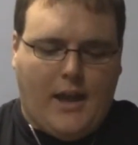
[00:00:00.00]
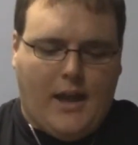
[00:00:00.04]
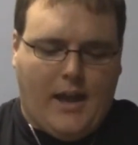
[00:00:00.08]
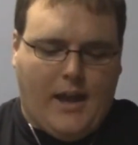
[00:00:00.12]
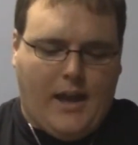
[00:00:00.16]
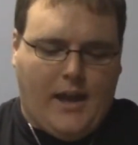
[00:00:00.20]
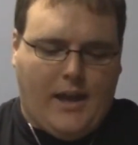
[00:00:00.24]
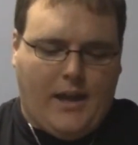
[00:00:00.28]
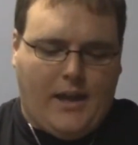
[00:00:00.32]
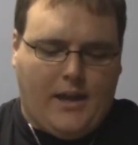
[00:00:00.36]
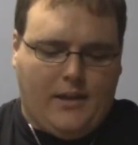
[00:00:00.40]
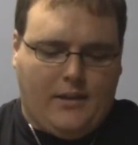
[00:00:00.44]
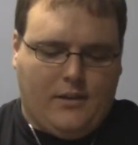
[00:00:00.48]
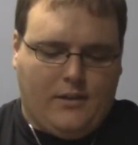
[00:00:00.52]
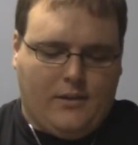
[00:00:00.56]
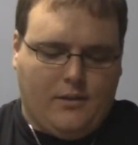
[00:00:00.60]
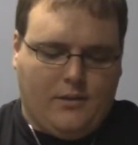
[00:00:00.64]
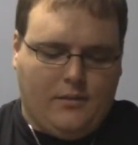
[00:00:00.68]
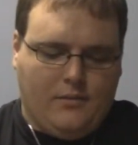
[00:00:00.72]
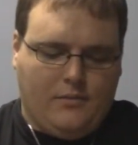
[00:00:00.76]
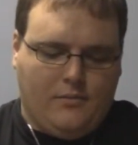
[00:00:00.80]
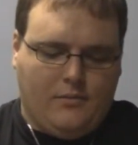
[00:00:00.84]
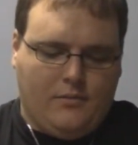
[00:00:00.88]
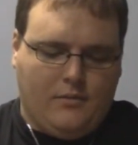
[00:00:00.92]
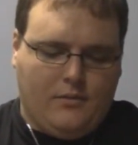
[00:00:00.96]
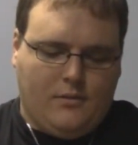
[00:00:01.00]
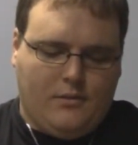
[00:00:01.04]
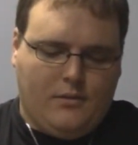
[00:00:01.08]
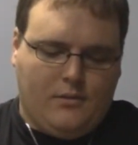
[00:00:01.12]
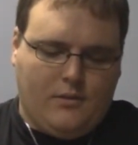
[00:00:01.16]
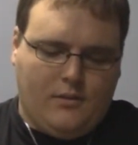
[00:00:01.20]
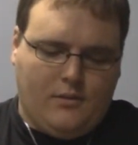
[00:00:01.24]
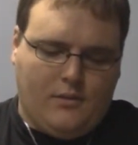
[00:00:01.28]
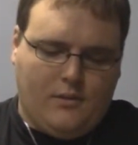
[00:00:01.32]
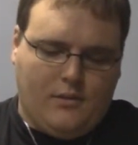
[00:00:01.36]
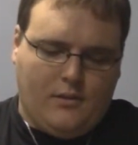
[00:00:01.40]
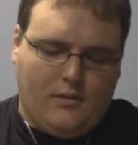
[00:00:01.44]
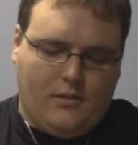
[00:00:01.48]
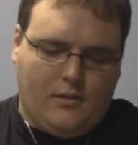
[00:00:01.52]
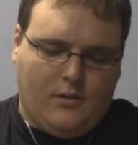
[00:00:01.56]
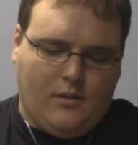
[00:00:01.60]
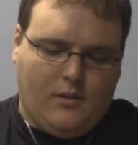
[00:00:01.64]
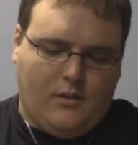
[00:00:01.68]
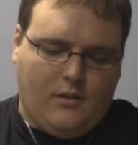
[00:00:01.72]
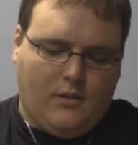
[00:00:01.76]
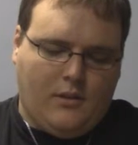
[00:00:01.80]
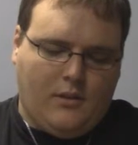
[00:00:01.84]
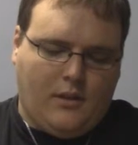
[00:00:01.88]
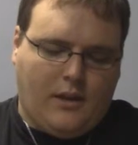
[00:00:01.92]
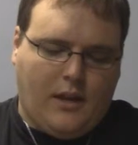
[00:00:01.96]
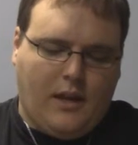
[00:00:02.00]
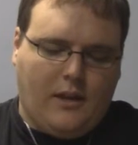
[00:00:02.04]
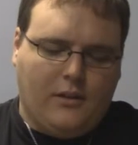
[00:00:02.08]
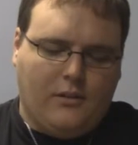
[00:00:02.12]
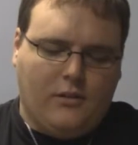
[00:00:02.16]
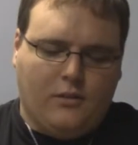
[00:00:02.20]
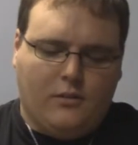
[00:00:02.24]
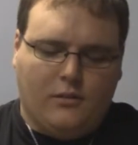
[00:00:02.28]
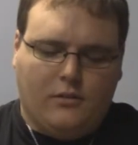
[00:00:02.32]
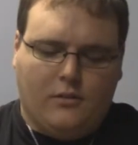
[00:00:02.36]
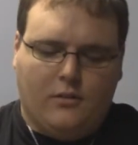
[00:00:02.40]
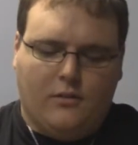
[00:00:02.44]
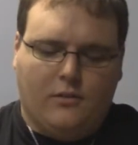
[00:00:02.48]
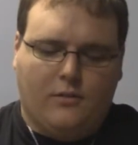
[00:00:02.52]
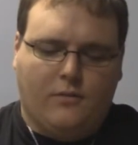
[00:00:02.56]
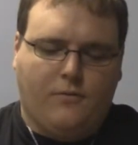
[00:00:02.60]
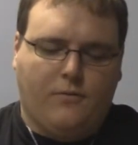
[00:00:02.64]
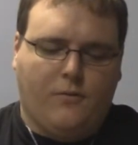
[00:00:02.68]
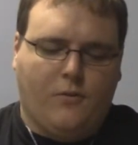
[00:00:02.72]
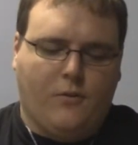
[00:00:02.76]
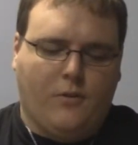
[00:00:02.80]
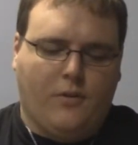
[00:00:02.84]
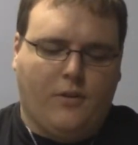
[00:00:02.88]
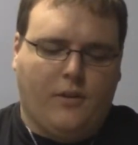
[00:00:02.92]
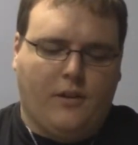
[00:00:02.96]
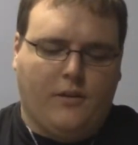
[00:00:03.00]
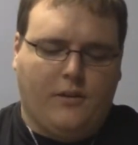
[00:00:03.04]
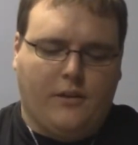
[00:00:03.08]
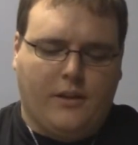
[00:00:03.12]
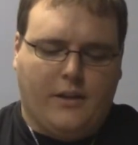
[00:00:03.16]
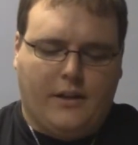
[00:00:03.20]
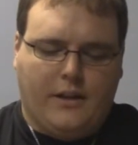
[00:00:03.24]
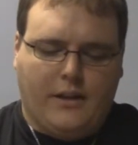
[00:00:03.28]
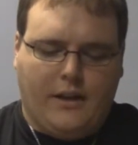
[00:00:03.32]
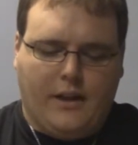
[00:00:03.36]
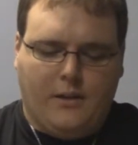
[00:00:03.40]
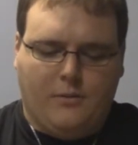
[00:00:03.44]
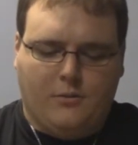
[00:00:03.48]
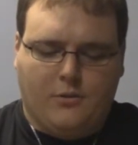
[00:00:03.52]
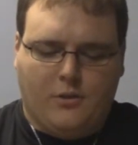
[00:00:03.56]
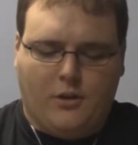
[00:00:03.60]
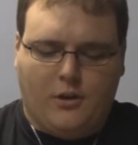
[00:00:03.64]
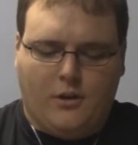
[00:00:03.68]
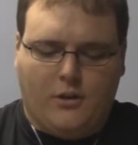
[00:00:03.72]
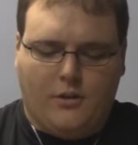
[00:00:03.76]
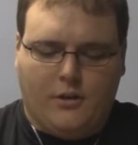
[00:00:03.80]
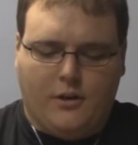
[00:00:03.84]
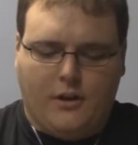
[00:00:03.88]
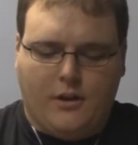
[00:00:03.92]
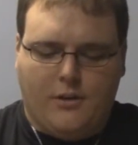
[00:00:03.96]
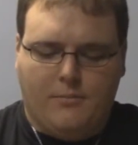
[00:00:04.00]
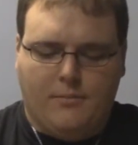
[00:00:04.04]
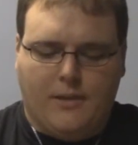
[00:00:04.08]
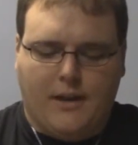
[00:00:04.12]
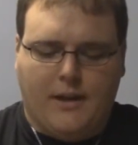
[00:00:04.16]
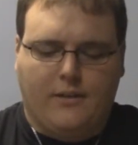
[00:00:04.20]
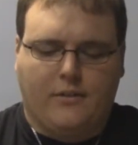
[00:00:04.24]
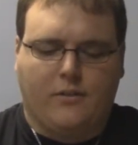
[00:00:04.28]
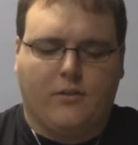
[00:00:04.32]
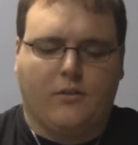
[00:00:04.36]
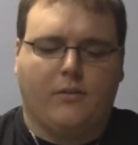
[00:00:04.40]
And cases for these kind of games are hard to come by,